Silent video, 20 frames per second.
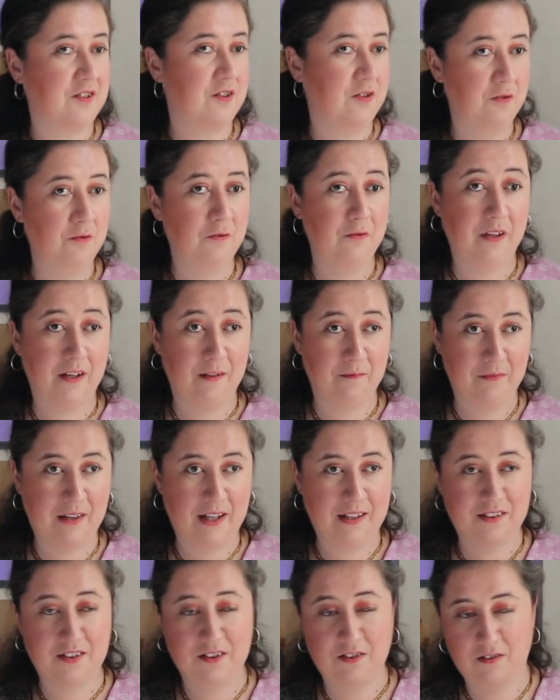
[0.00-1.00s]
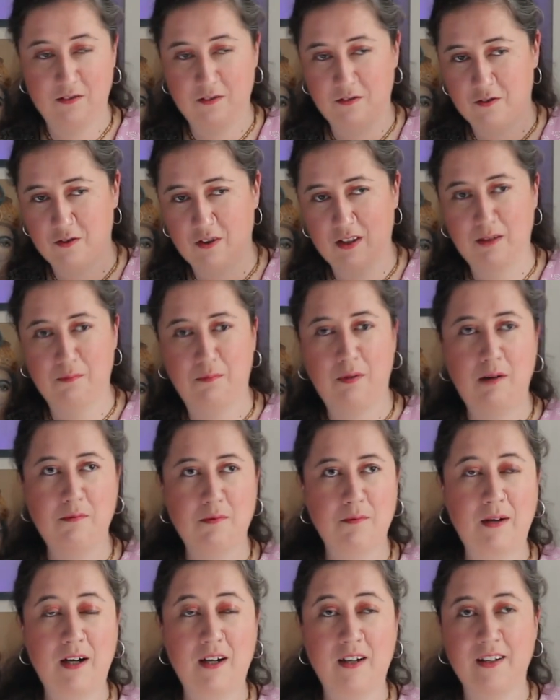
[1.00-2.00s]
to them, thanks to Srila
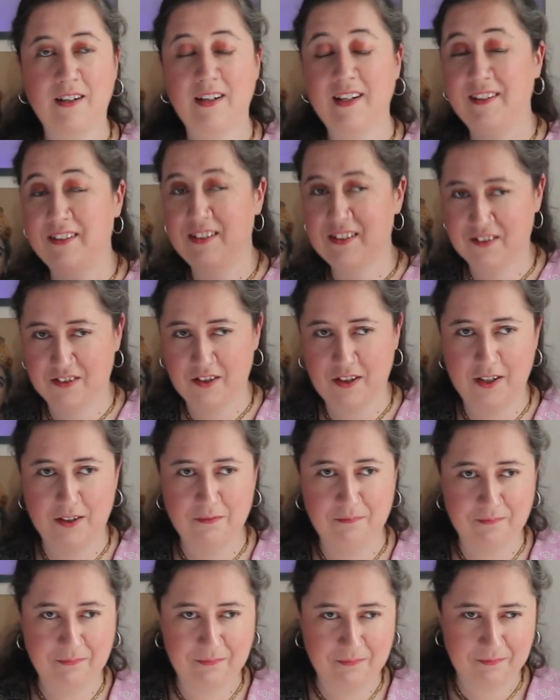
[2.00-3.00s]
Prabhupada and ISKCON.